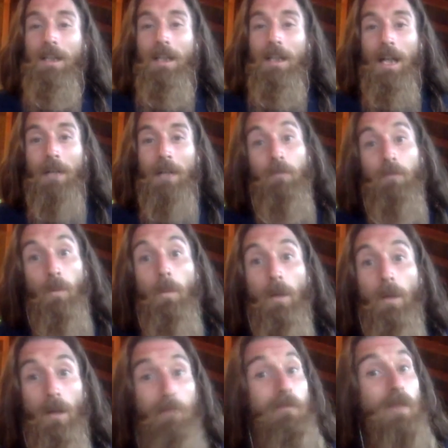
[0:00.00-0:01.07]
And we
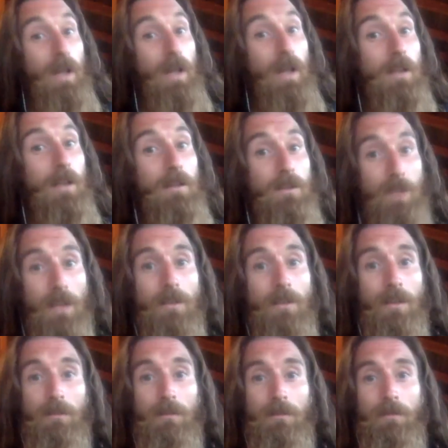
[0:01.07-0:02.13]
become very
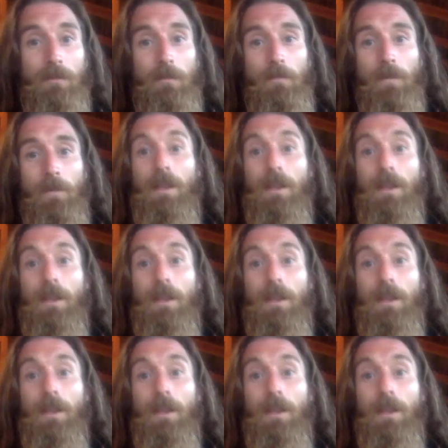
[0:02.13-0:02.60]
sensitive, that's